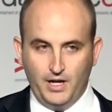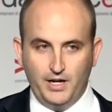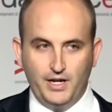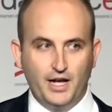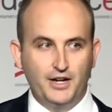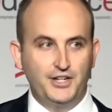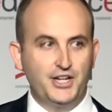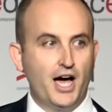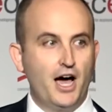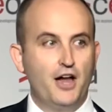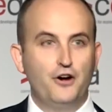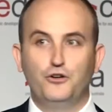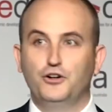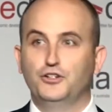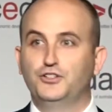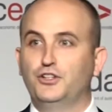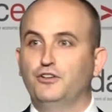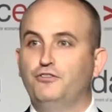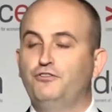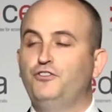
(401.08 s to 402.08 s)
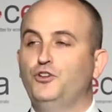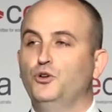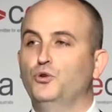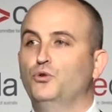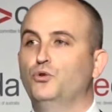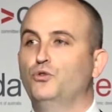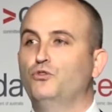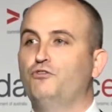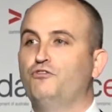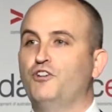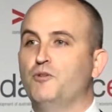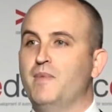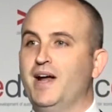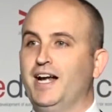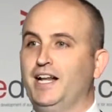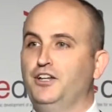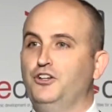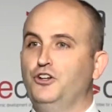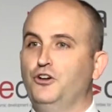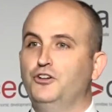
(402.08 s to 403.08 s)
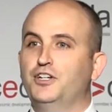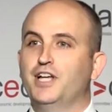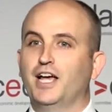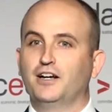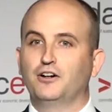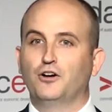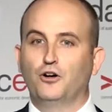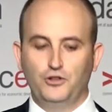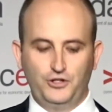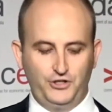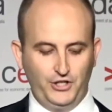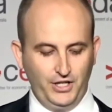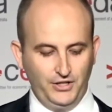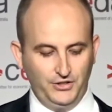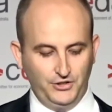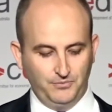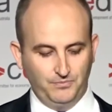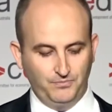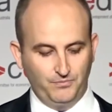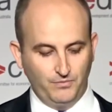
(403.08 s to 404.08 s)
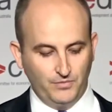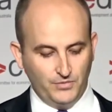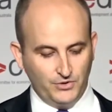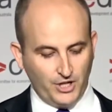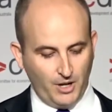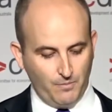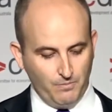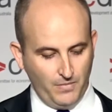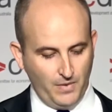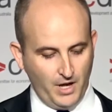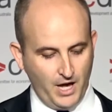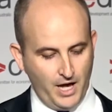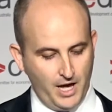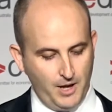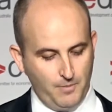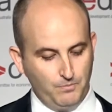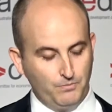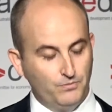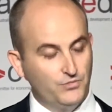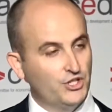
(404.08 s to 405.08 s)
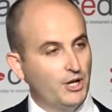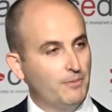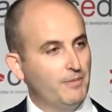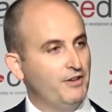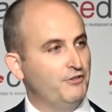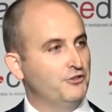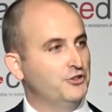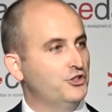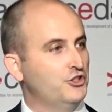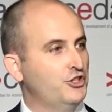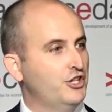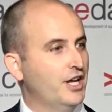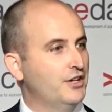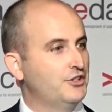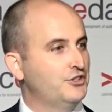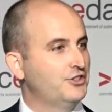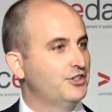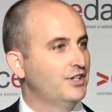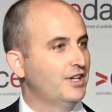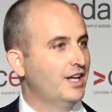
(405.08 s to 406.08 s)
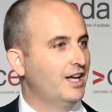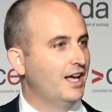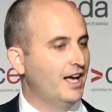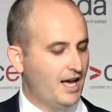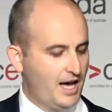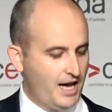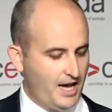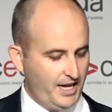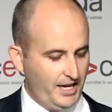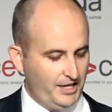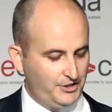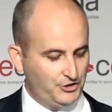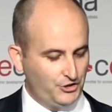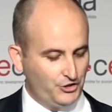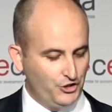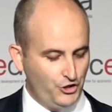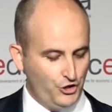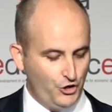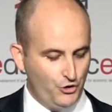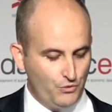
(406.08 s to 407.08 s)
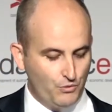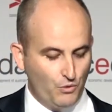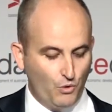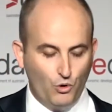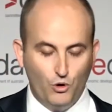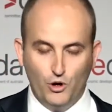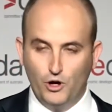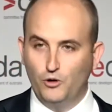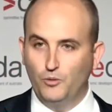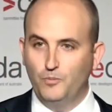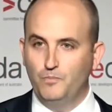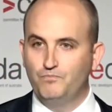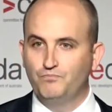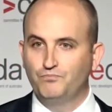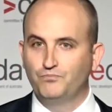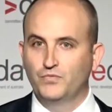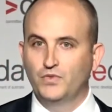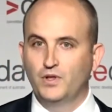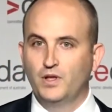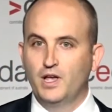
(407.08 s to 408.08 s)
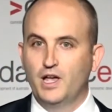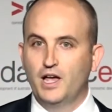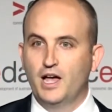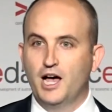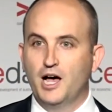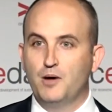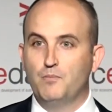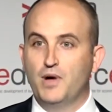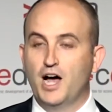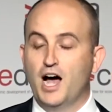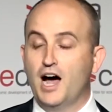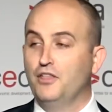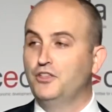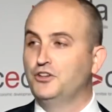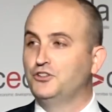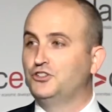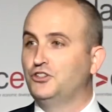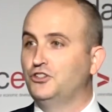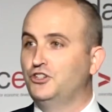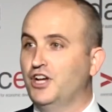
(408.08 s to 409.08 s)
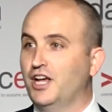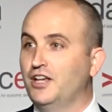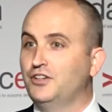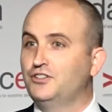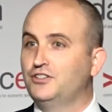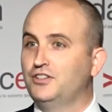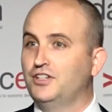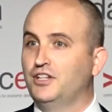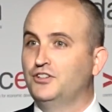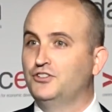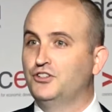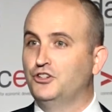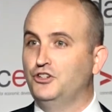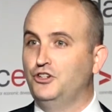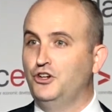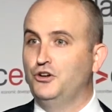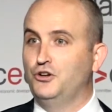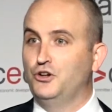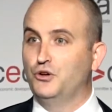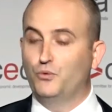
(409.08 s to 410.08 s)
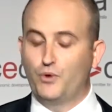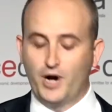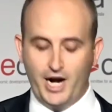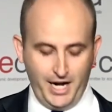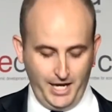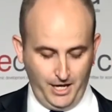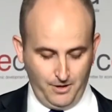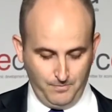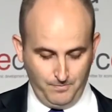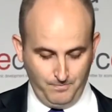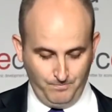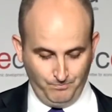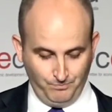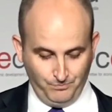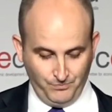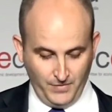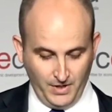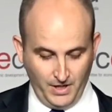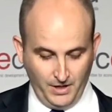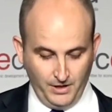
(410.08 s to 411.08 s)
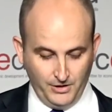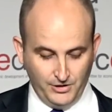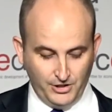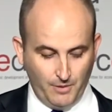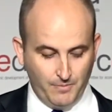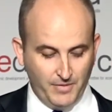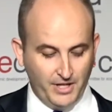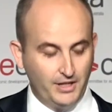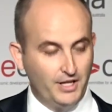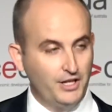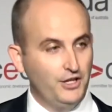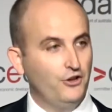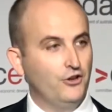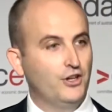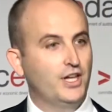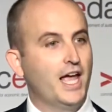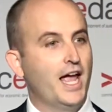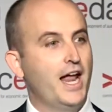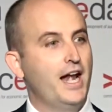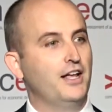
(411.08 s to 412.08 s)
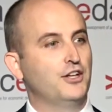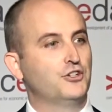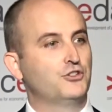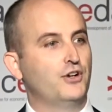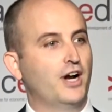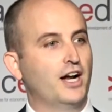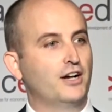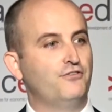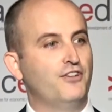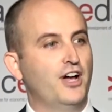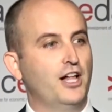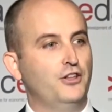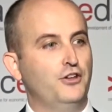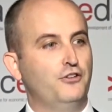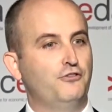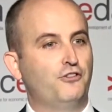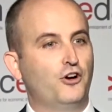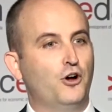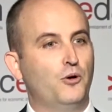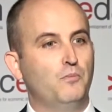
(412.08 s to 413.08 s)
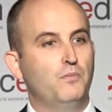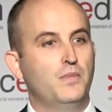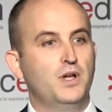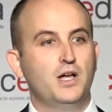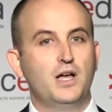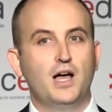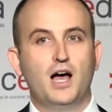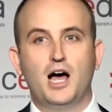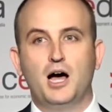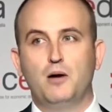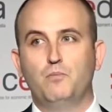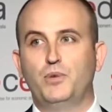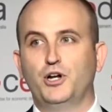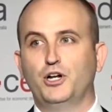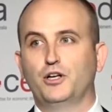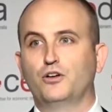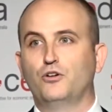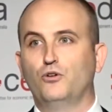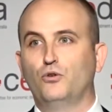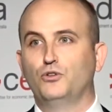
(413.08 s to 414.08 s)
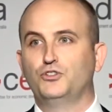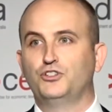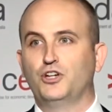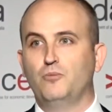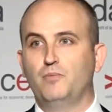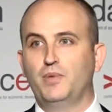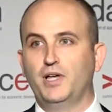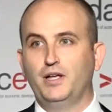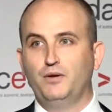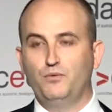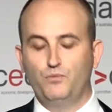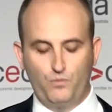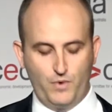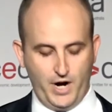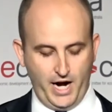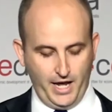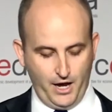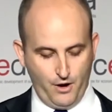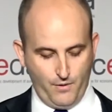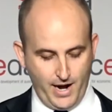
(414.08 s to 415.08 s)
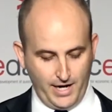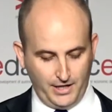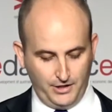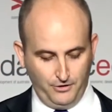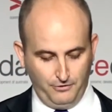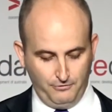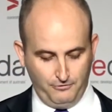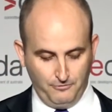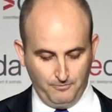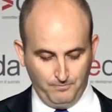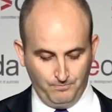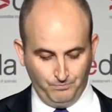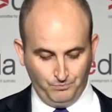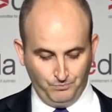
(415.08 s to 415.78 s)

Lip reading: Now, data is the fuel for many new technologies. Some even suggest it's the new oil. Others suggest it's the new uranium, something that you can extract value from, but it can also be radioactive.